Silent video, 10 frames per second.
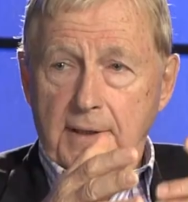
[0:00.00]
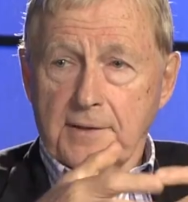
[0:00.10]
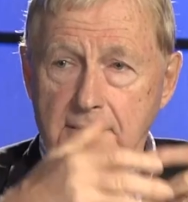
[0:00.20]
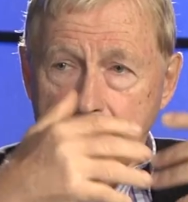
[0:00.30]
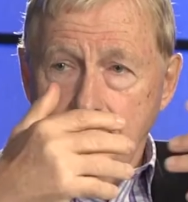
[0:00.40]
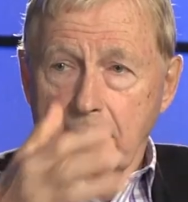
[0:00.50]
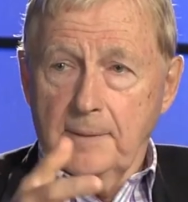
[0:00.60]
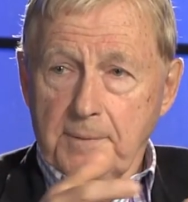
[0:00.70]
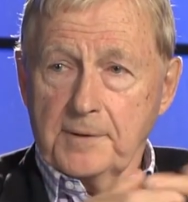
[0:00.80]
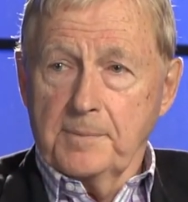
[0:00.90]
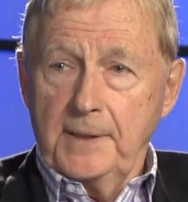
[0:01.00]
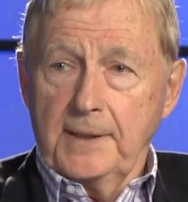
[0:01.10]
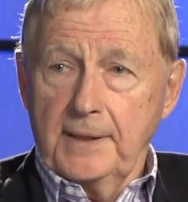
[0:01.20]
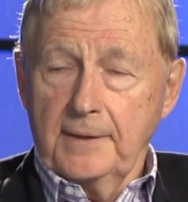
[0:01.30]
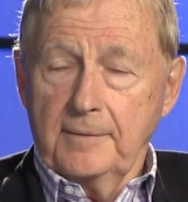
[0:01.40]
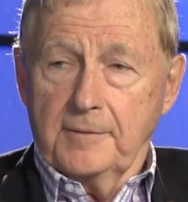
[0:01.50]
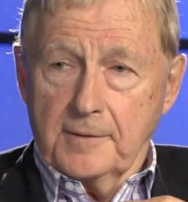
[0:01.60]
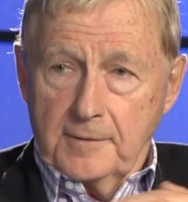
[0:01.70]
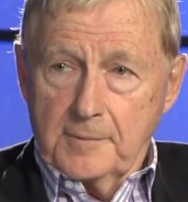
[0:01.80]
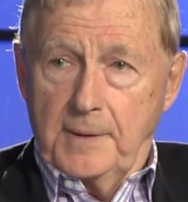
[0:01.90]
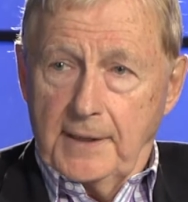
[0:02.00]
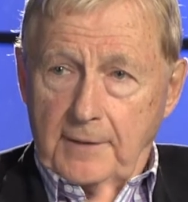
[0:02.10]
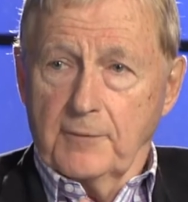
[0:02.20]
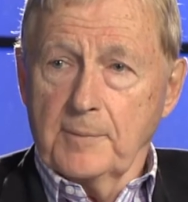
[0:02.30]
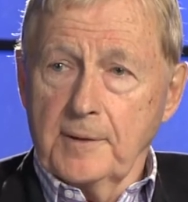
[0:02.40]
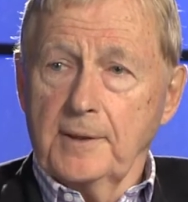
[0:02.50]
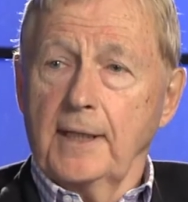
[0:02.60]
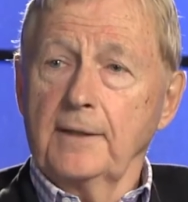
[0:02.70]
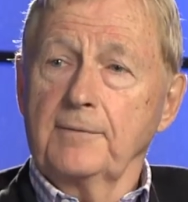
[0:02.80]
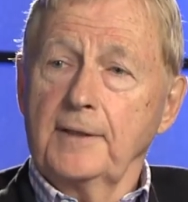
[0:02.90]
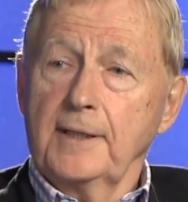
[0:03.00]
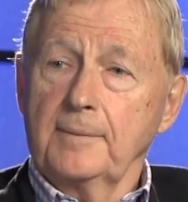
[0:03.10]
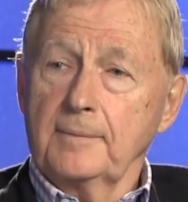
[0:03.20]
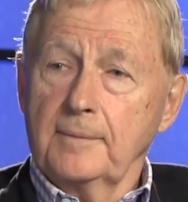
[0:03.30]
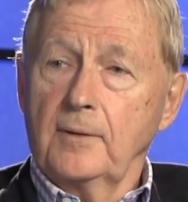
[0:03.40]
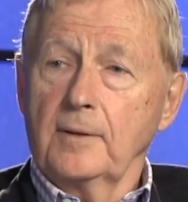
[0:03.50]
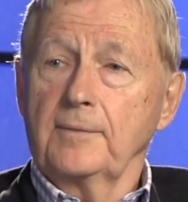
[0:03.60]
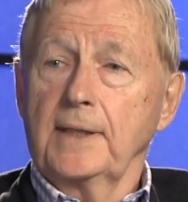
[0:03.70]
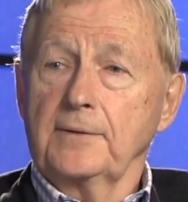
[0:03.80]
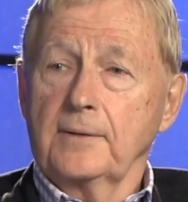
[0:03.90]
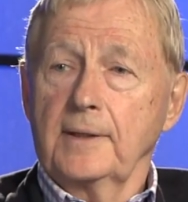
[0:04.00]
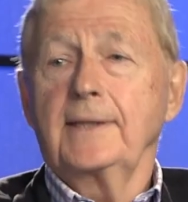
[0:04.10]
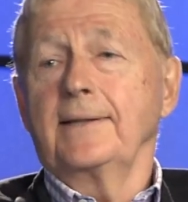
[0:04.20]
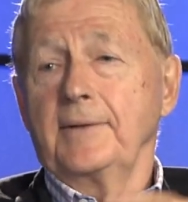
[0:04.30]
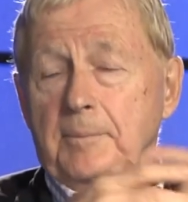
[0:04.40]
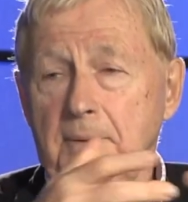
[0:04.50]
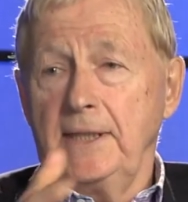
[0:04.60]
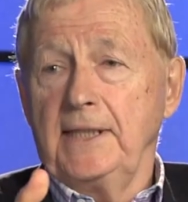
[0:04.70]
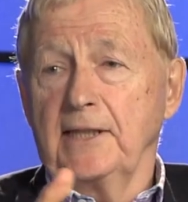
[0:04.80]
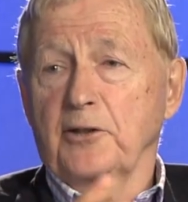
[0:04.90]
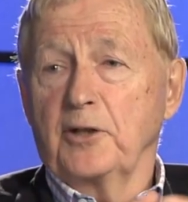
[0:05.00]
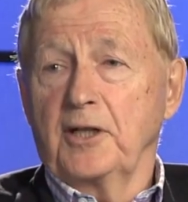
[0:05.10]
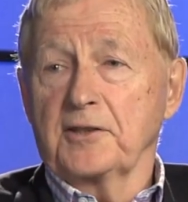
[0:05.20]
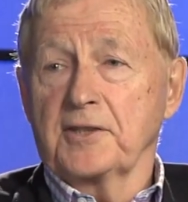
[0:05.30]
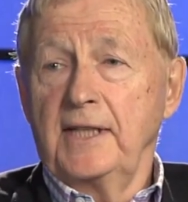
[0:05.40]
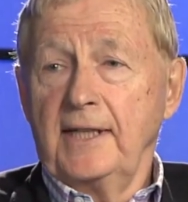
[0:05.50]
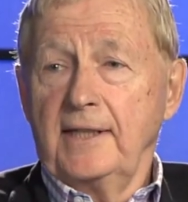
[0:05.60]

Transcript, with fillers: diction, proper speaking, speaking from the diaphragm, all of that sort of thing, giving meaning across.